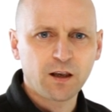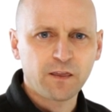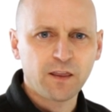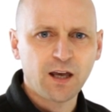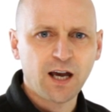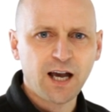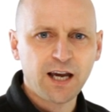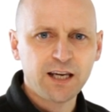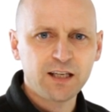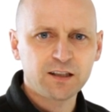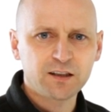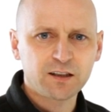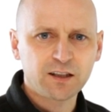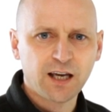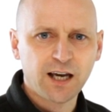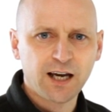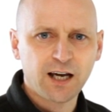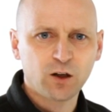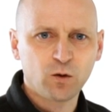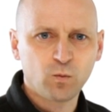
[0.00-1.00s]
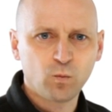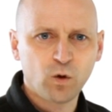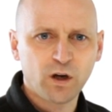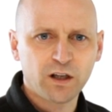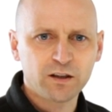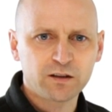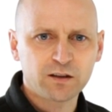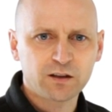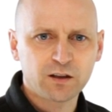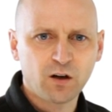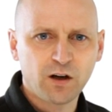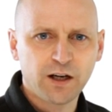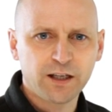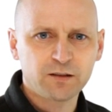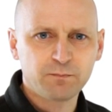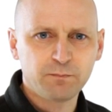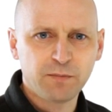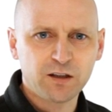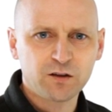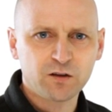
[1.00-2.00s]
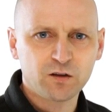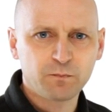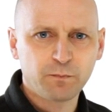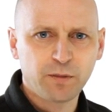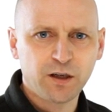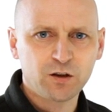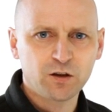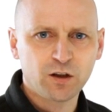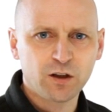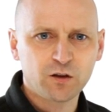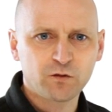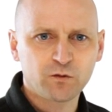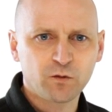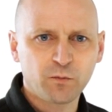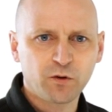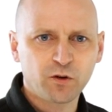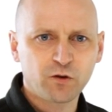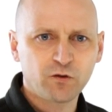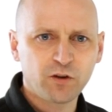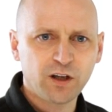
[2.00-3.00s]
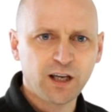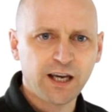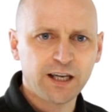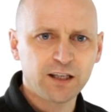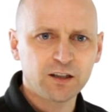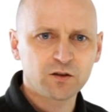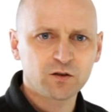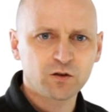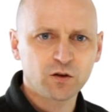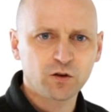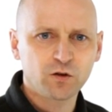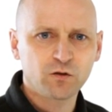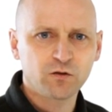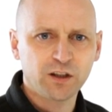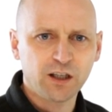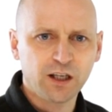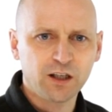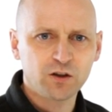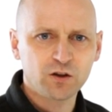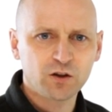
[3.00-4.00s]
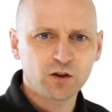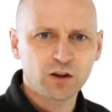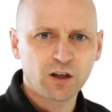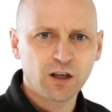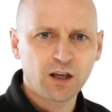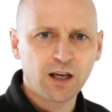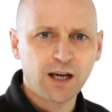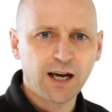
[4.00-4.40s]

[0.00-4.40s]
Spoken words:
The A scale on one side measures pitches from 3/8 to 3 inch,